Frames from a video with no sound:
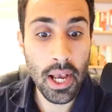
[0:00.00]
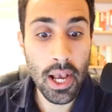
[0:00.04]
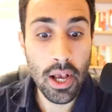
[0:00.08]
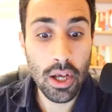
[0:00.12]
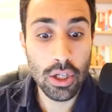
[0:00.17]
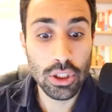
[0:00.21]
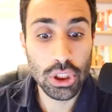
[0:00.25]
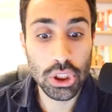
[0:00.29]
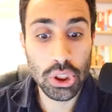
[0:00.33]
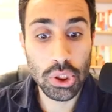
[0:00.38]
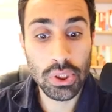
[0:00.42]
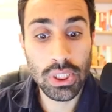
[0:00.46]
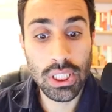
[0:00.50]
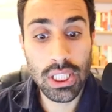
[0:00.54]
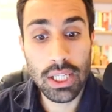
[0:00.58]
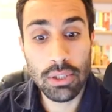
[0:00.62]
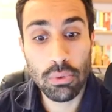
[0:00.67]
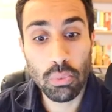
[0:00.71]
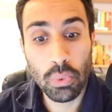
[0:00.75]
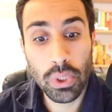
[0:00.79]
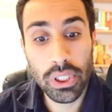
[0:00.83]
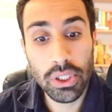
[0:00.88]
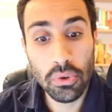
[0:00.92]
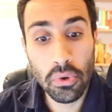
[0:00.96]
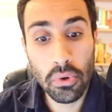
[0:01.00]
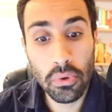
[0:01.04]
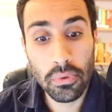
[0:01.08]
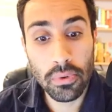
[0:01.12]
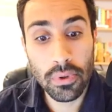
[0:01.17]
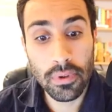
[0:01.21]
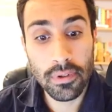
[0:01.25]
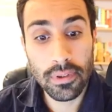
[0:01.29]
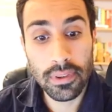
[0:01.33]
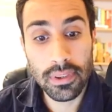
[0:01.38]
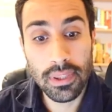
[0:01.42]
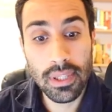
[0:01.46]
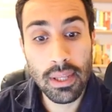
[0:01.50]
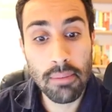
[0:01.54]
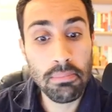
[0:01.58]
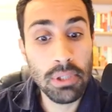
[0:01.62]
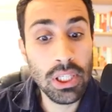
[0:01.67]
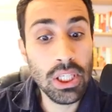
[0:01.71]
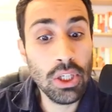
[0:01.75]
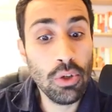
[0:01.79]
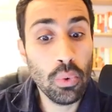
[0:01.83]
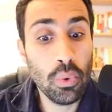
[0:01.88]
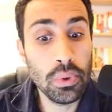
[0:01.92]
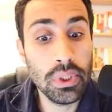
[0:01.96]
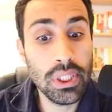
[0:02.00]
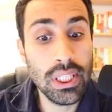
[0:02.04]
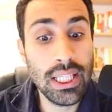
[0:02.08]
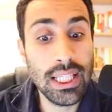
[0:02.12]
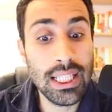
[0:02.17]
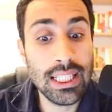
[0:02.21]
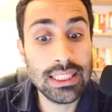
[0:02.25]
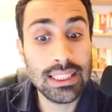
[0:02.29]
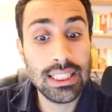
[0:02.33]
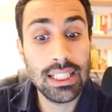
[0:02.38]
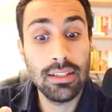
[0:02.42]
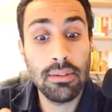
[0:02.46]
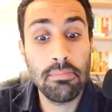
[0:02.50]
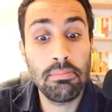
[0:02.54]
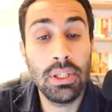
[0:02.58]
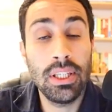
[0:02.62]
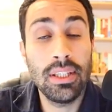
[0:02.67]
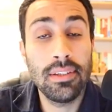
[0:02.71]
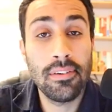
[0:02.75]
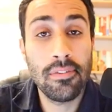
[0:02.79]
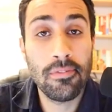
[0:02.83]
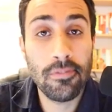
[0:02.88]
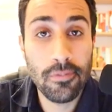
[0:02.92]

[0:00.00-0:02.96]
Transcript: So then we know the BOD is going to be the